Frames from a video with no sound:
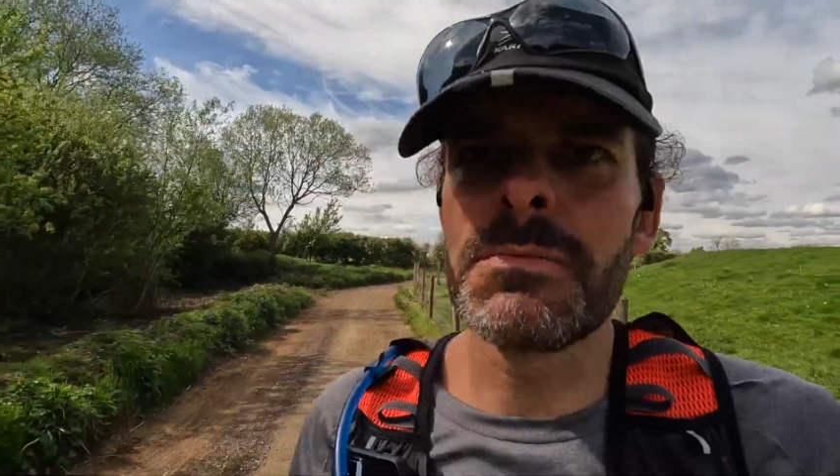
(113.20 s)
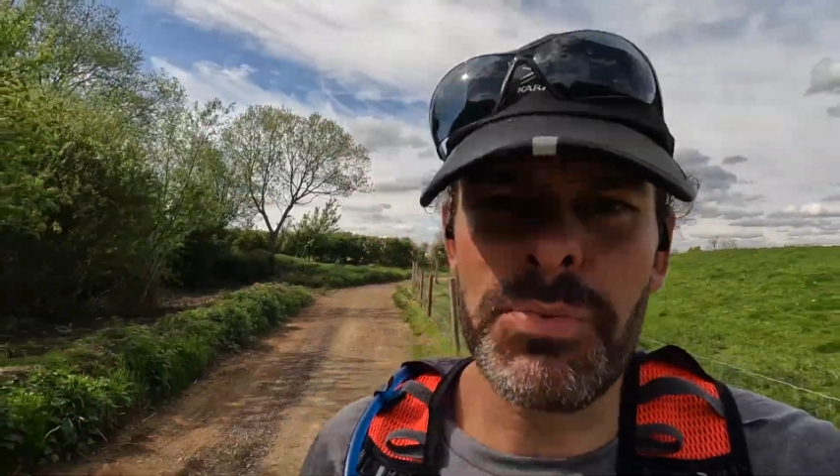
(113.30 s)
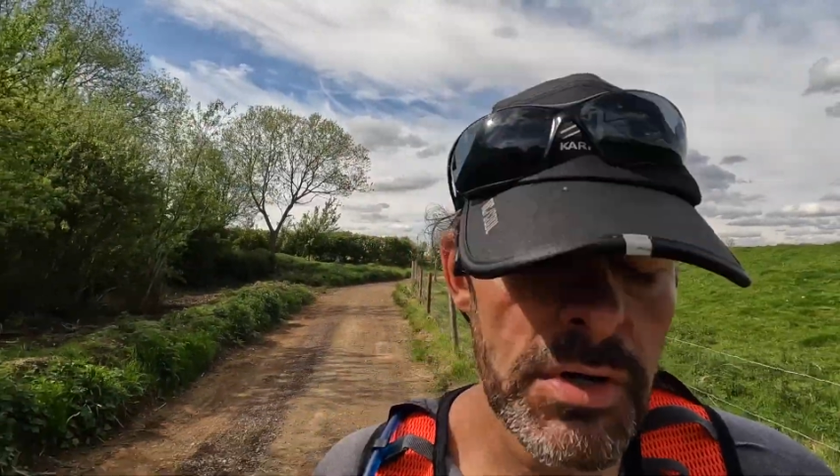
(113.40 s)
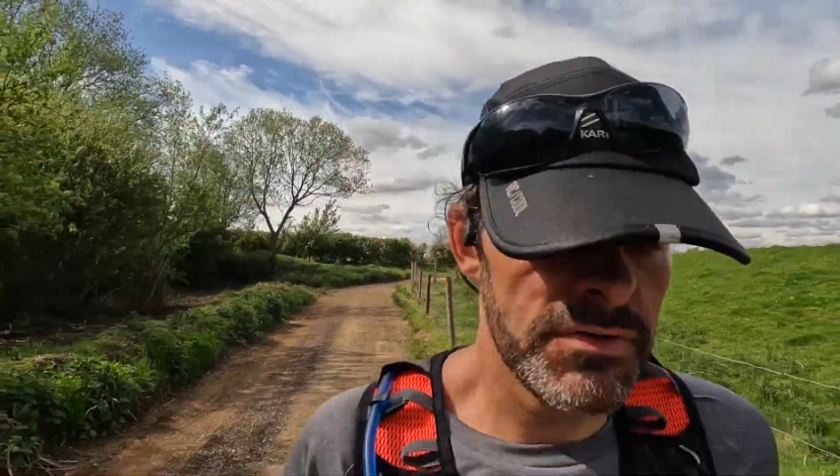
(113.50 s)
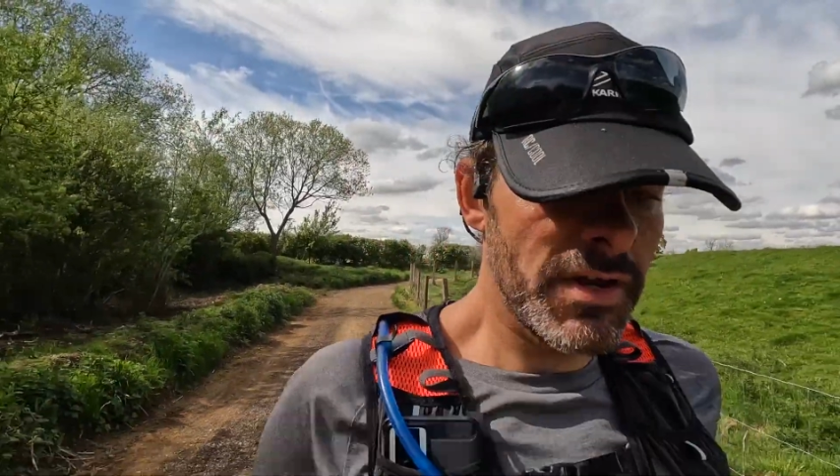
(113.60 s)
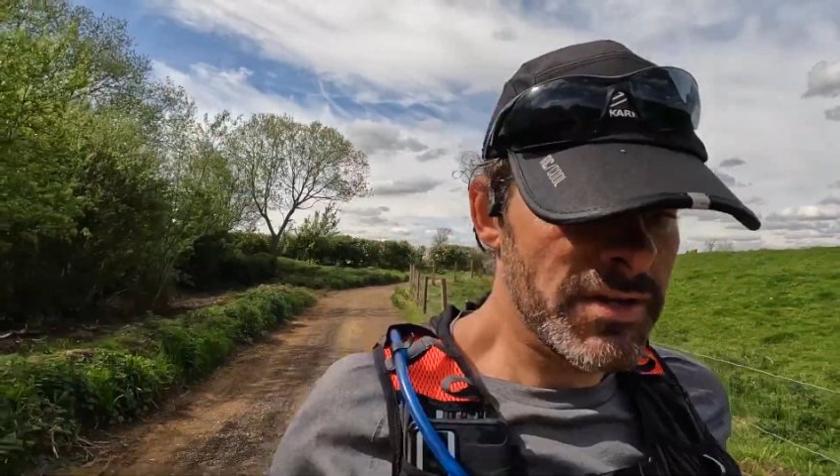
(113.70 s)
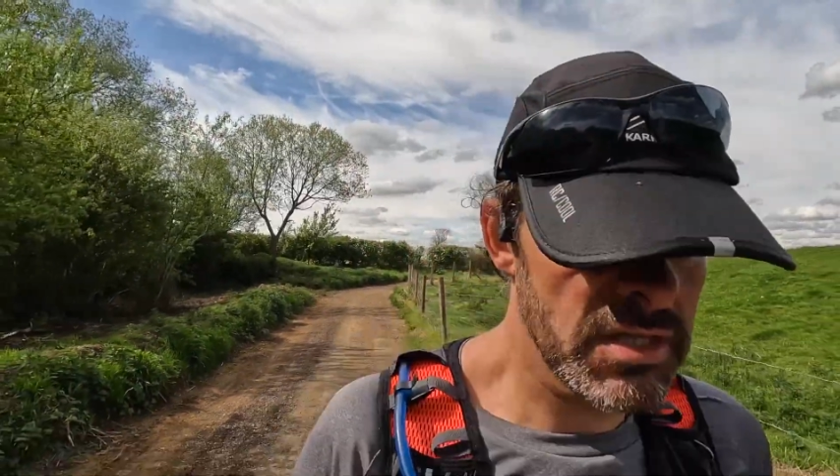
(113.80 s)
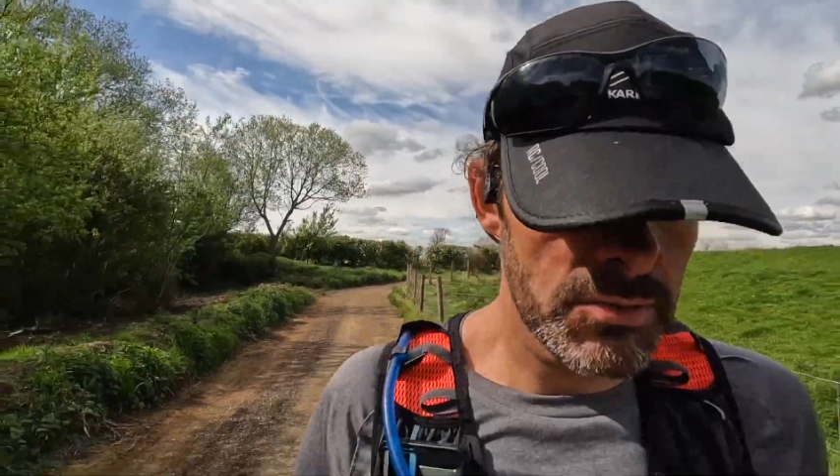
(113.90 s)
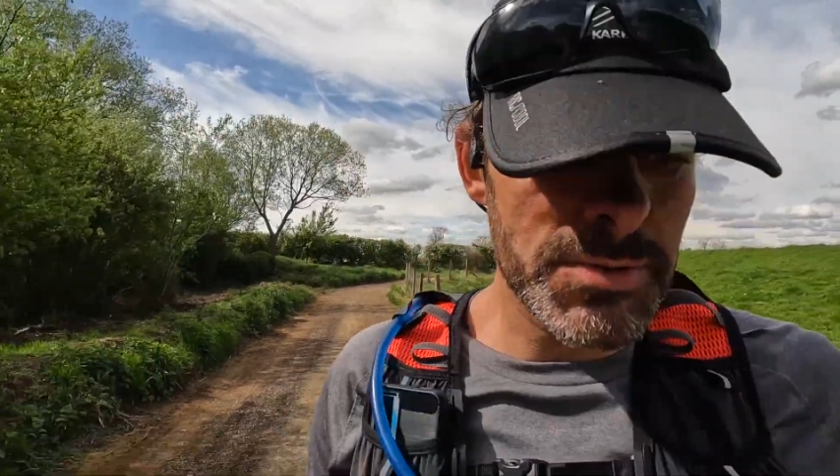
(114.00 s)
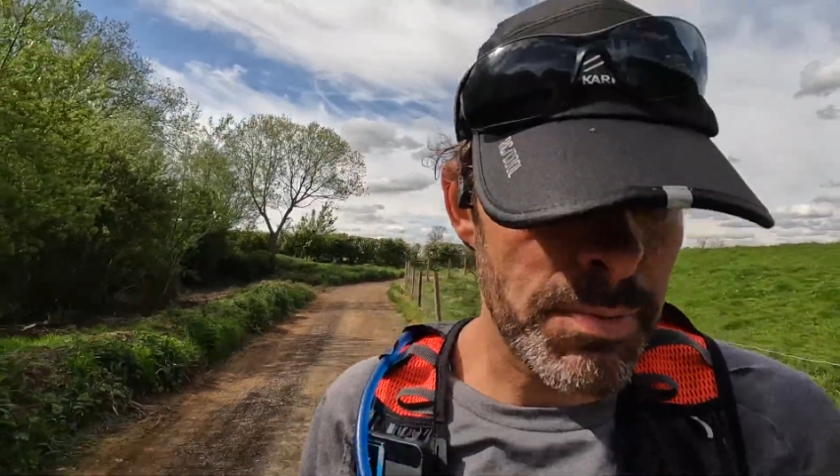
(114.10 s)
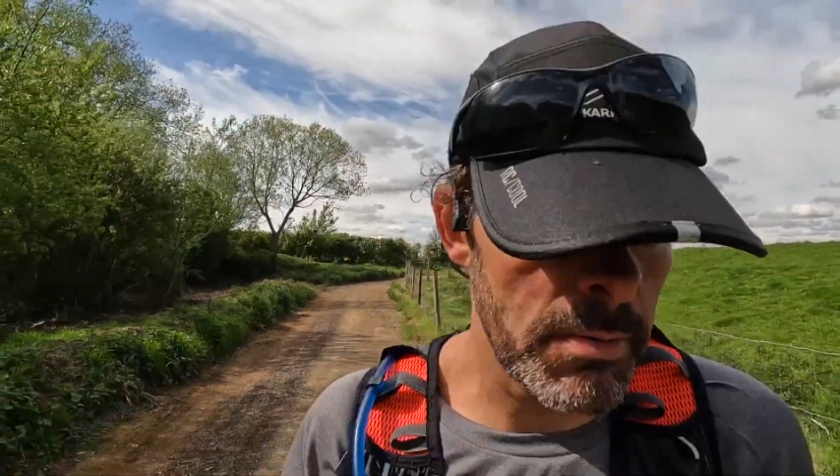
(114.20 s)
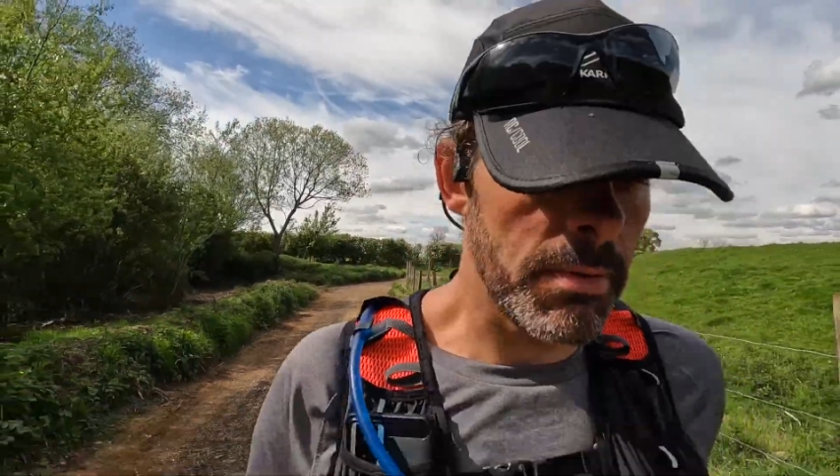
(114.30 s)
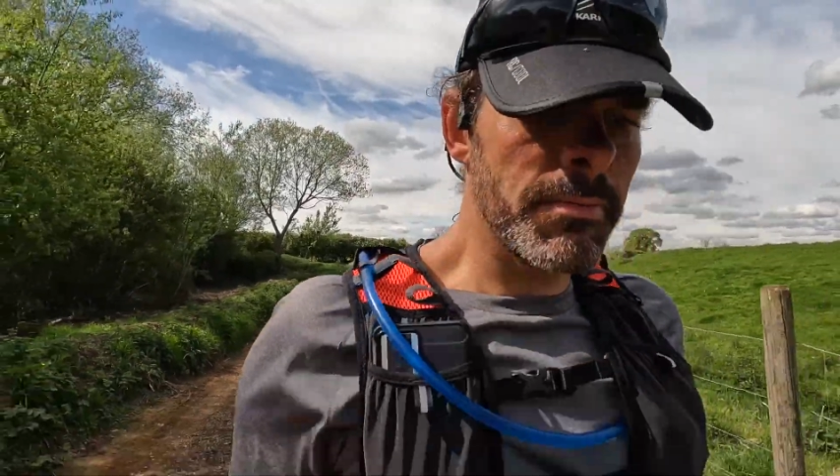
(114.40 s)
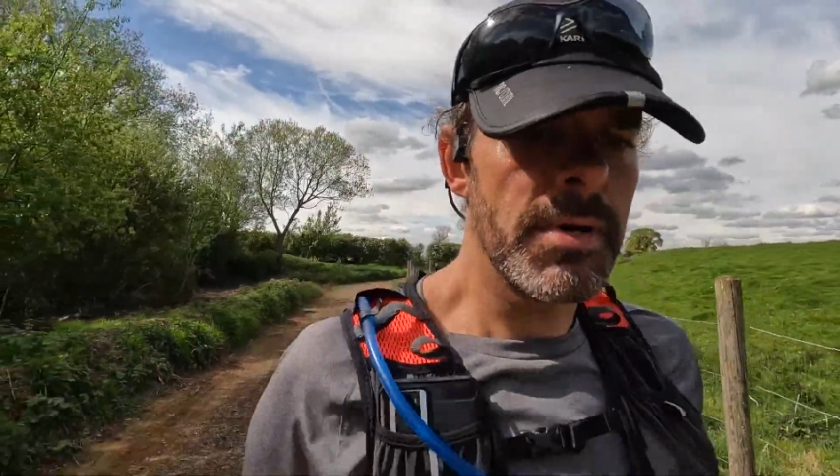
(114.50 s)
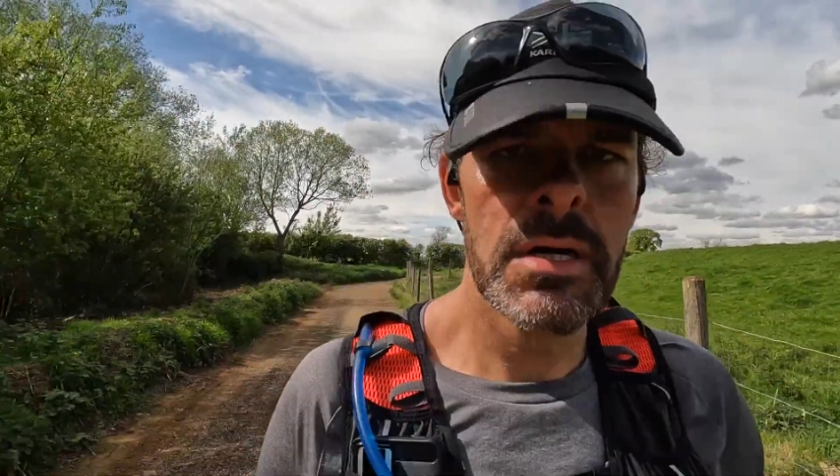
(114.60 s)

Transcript: improved, the only thing that was a problem